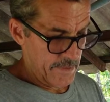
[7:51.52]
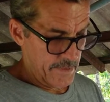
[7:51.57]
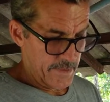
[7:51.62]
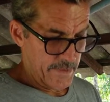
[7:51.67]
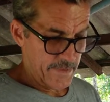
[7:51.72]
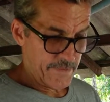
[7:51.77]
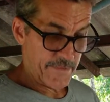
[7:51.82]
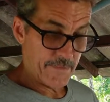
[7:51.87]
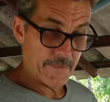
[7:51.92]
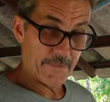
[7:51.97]

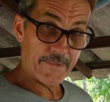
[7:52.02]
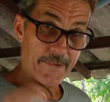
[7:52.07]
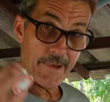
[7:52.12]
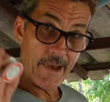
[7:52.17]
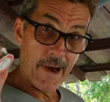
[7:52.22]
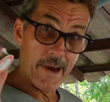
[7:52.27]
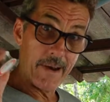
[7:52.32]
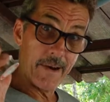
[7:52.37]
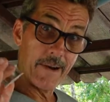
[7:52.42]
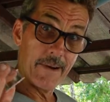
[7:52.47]
and some
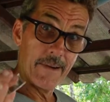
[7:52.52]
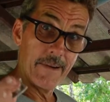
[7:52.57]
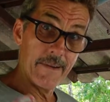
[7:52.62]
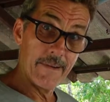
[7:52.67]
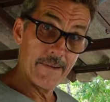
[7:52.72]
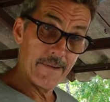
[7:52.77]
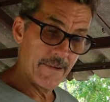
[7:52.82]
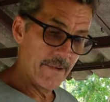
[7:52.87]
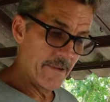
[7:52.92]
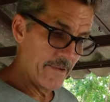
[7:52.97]
solder
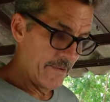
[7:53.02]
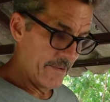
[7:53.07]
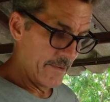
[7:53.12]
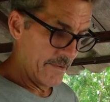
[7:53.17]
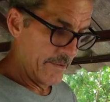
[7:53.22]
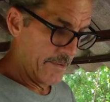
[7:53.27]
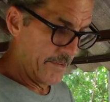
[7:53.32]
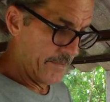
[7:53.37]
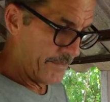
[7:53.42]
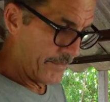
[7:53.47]

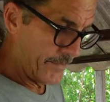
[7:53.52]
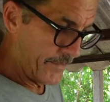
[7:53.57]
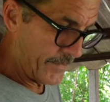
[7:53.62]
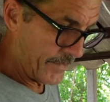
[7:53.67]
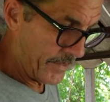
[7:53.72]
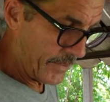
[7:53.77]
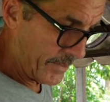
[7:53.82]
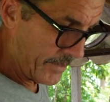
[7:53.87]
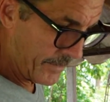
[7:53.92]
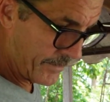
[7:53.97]

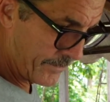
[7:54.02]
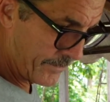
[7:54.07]
to